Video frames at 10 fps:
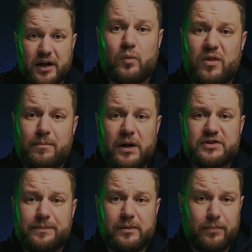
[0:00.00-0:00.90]
With
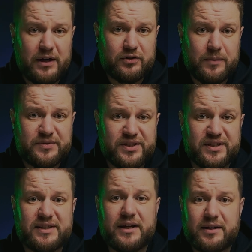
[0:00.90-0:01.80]
multiple
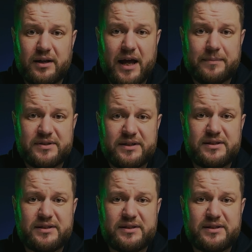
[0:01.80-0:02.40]
bankruptcies and collapses